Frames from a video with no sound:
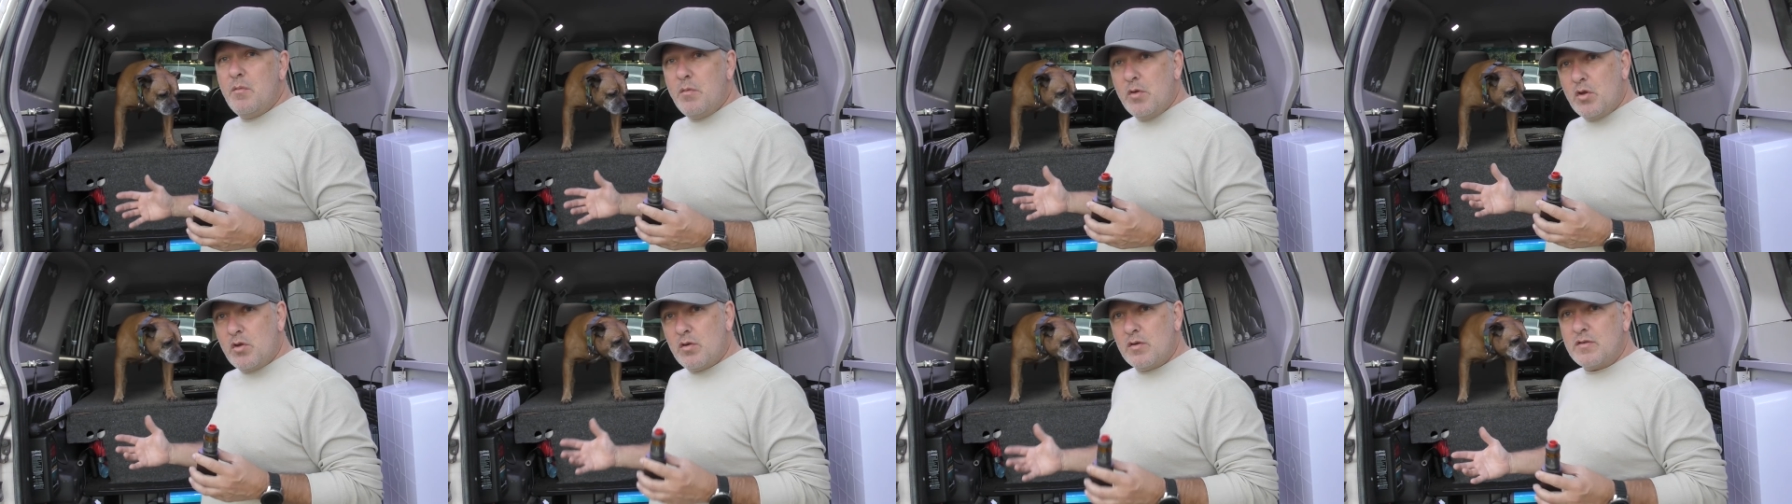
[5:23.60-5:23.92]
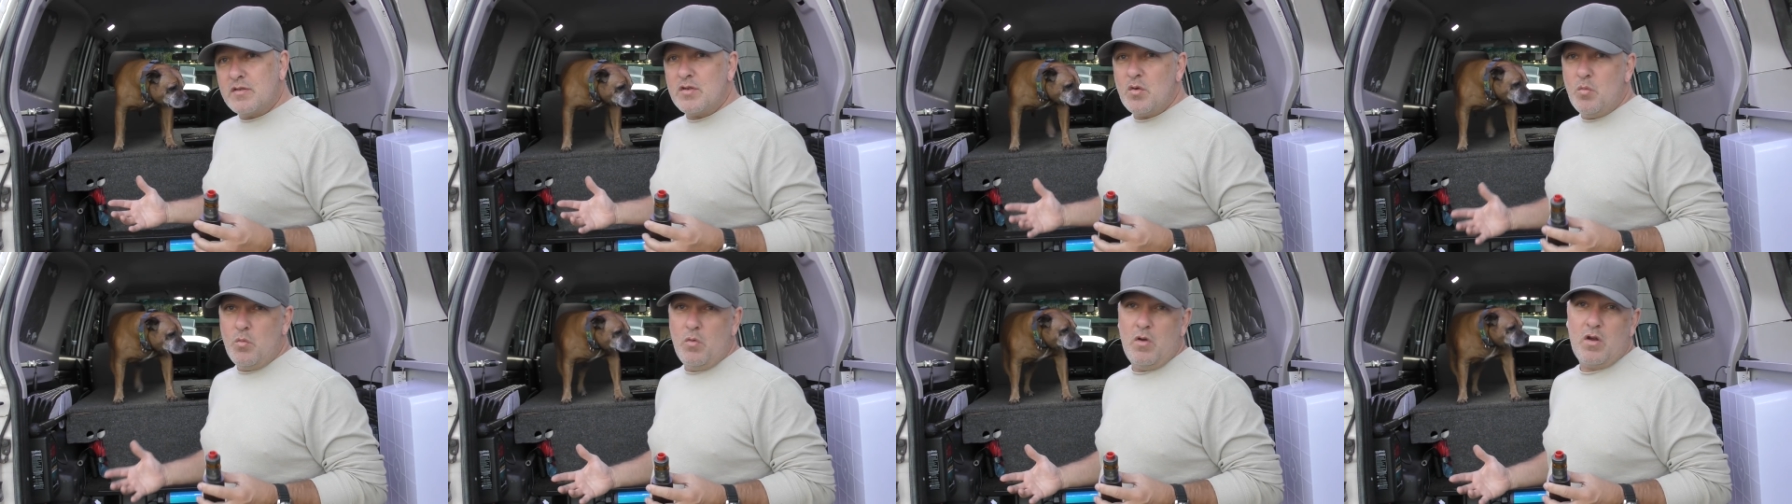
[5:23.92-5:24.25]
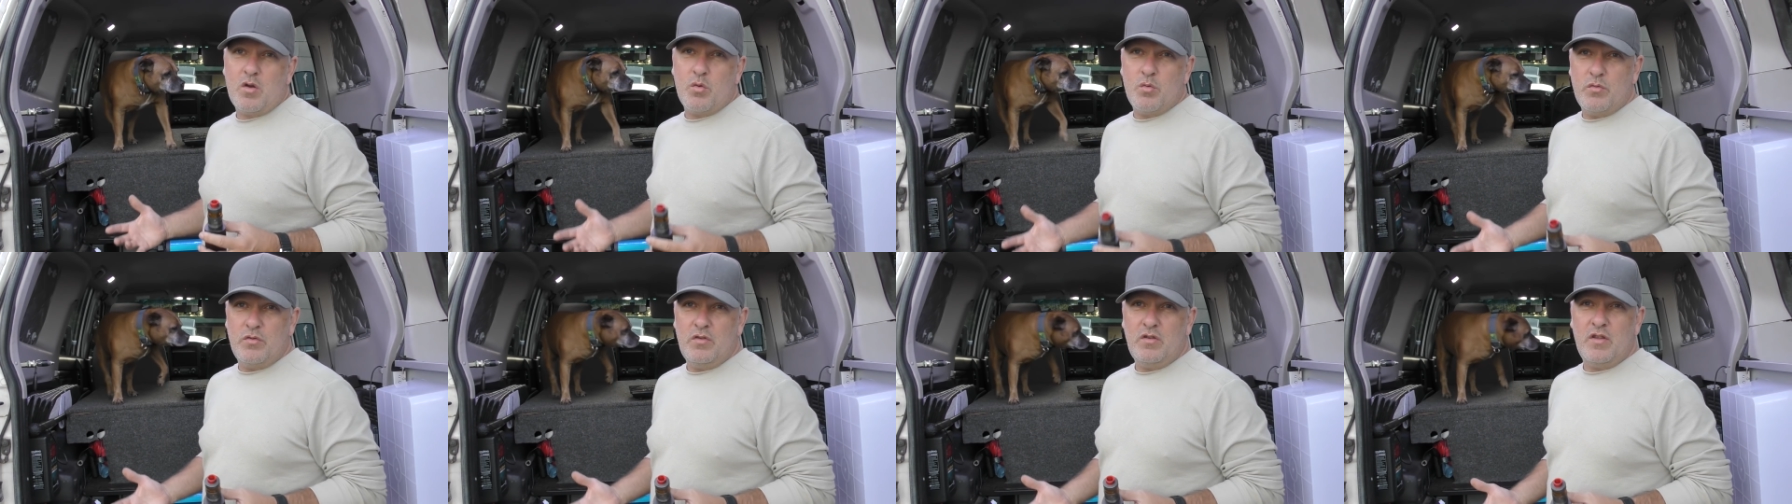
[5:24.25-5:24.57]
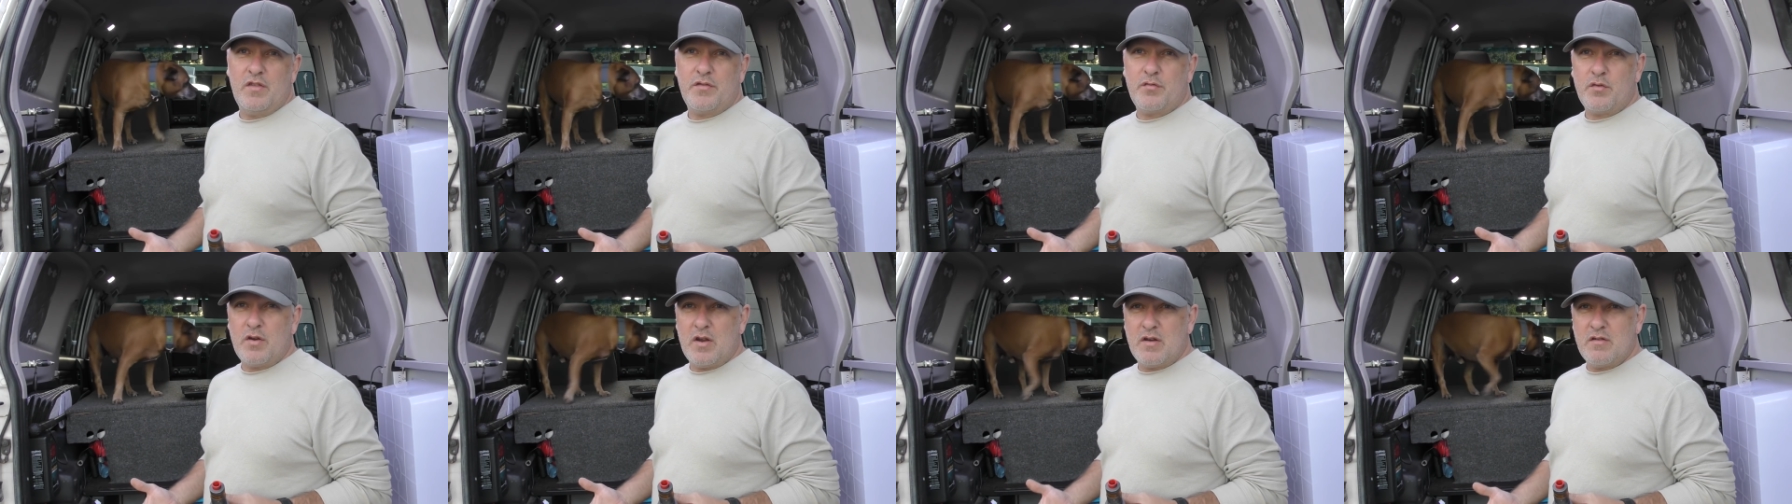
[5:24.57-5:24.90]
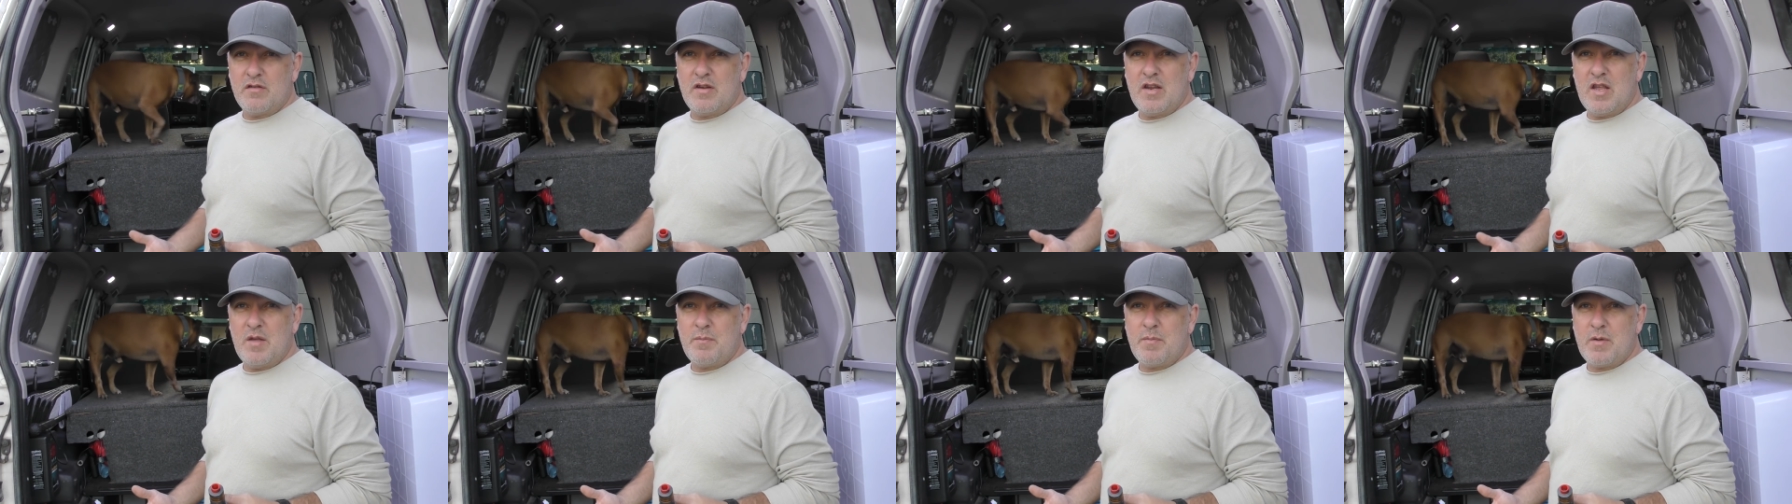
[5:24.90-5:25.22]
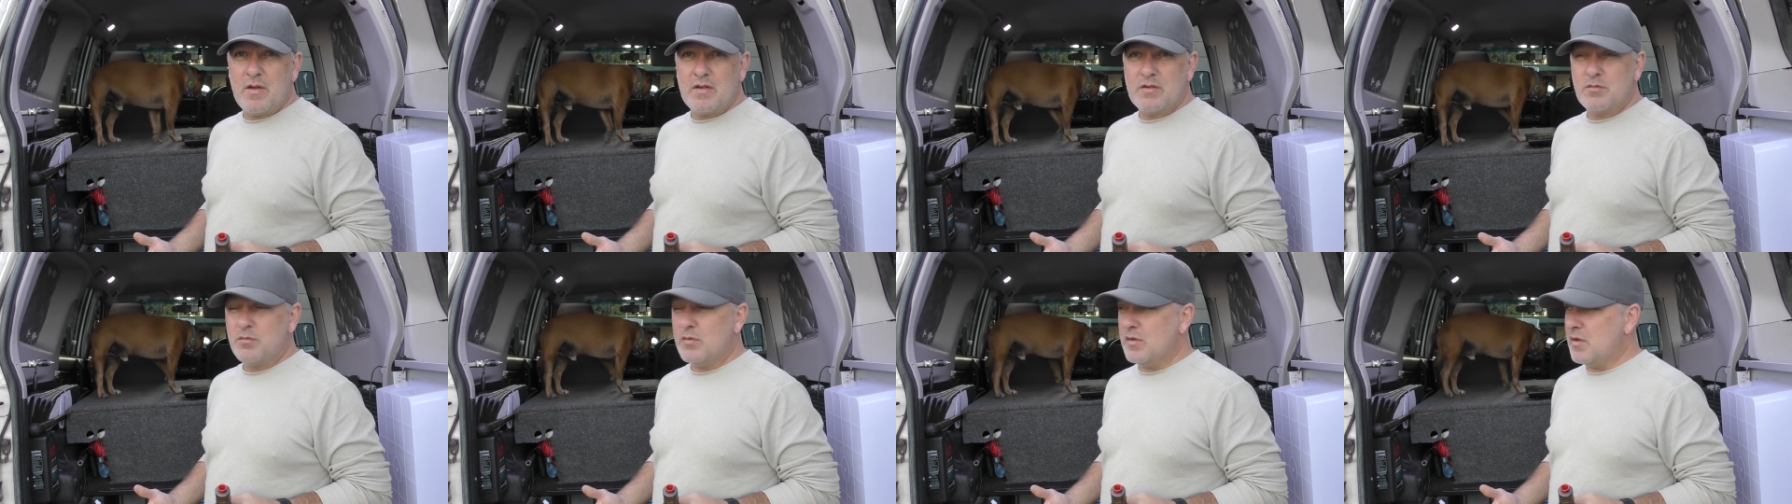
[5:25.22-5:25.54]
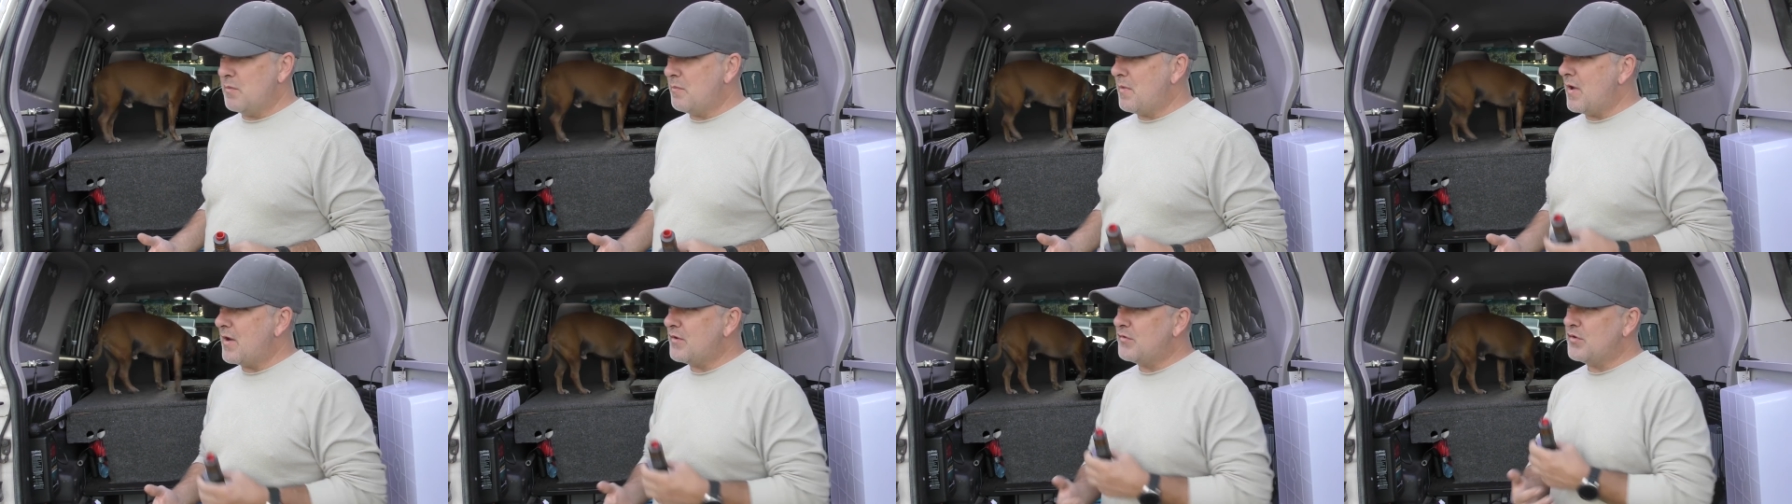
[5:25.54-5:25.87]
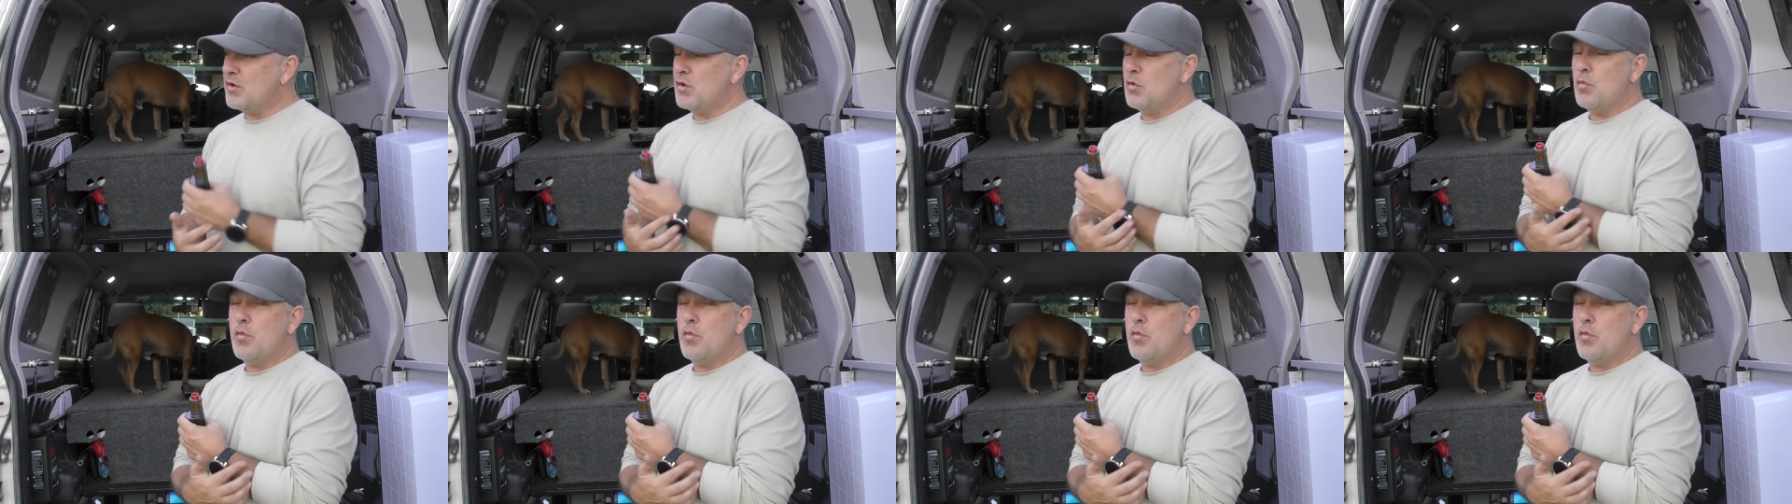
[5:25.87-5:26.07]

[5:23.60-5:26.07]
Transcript: because I'm working with nearly 300 amp hours worth of battery,